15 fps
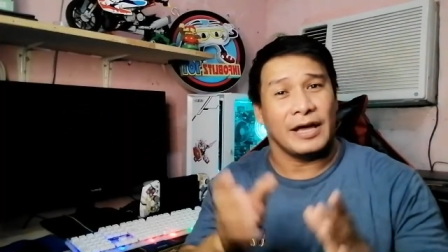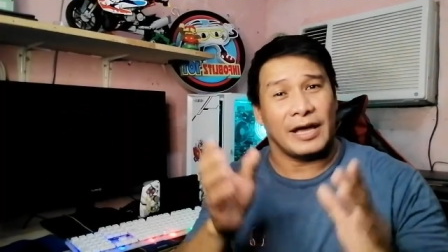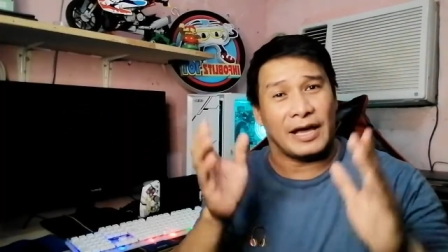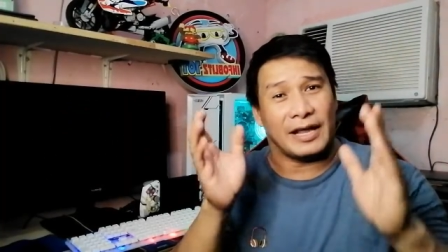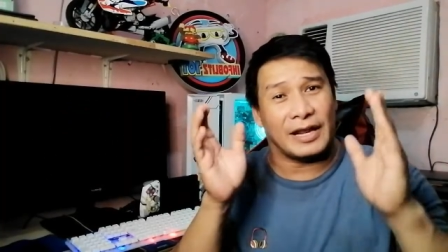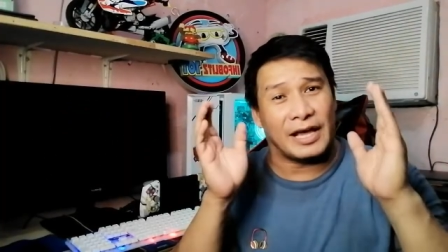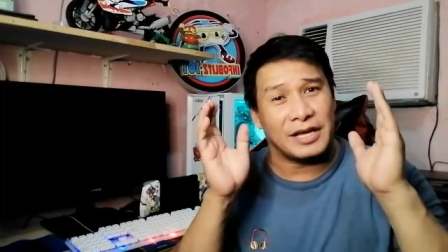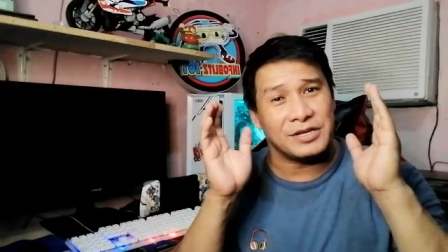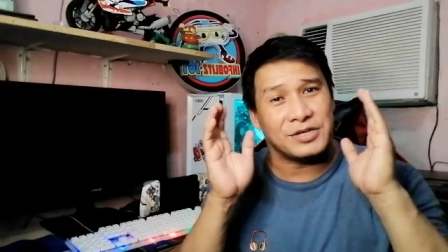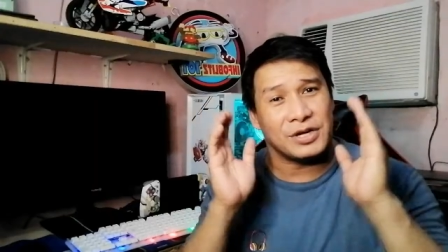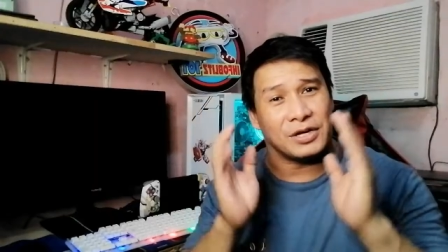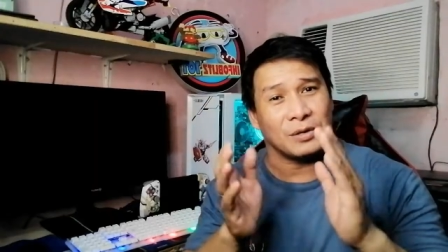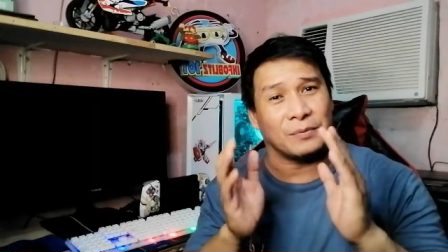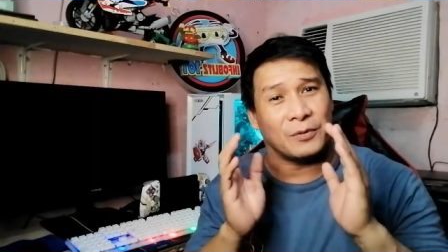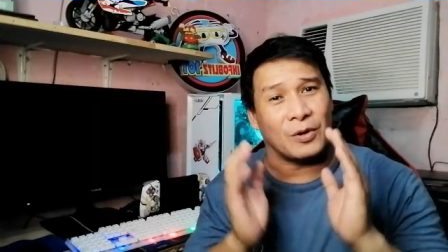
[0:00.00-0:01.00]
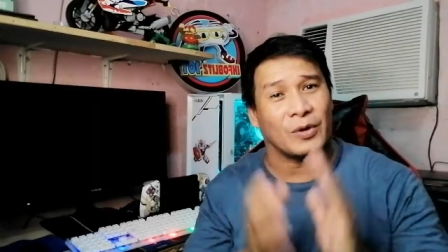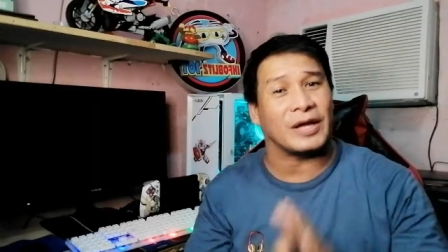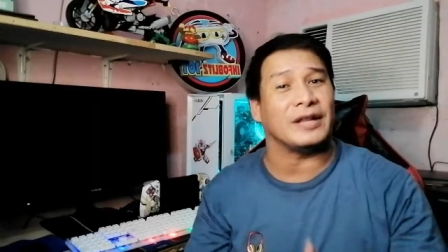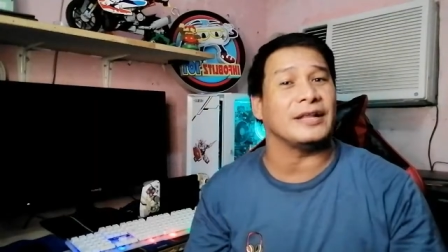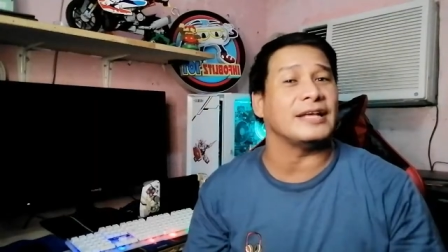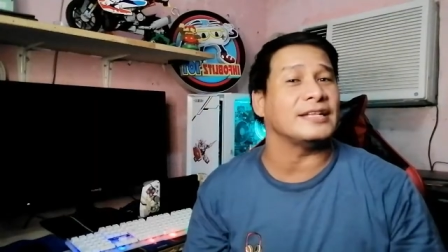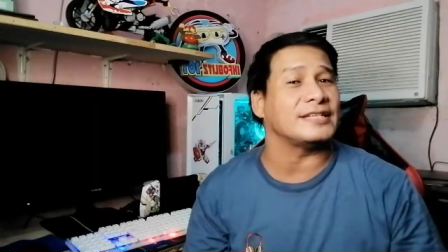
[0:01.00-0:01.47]
in a
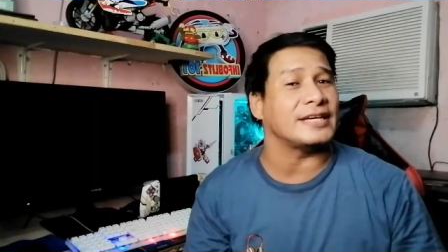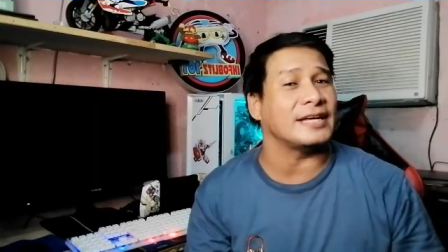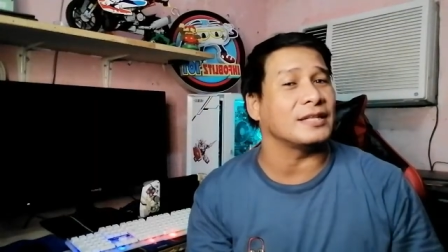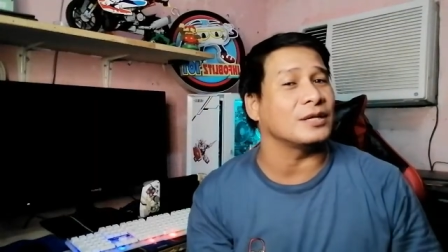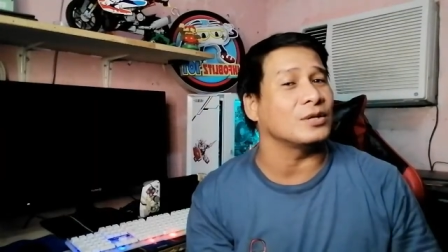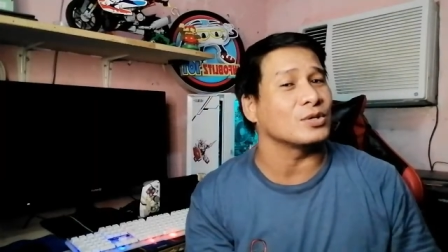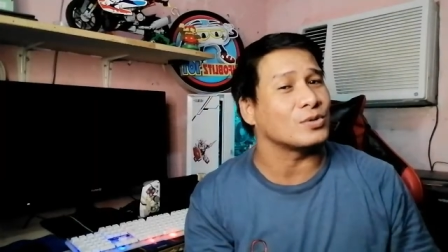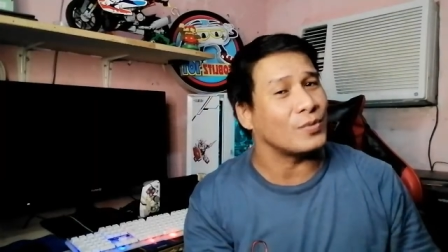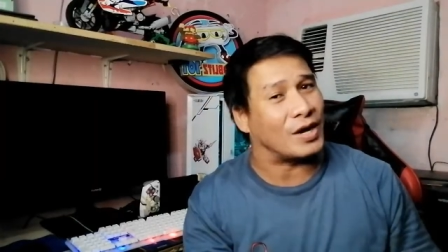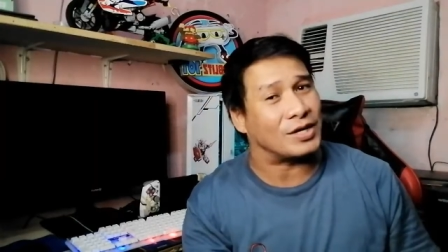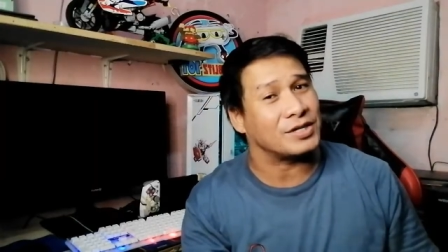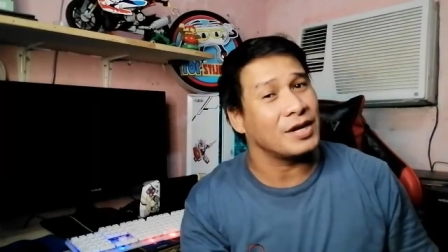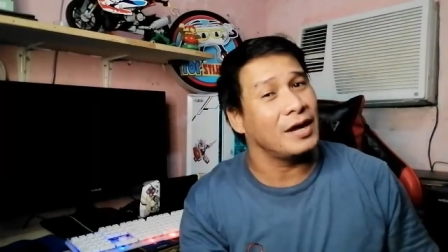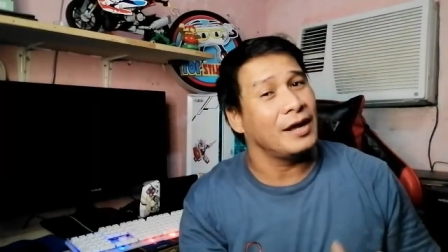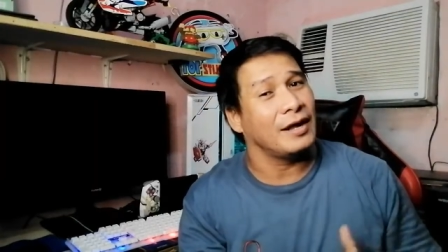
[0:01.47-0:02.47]
jailbroken Nintendo Switch.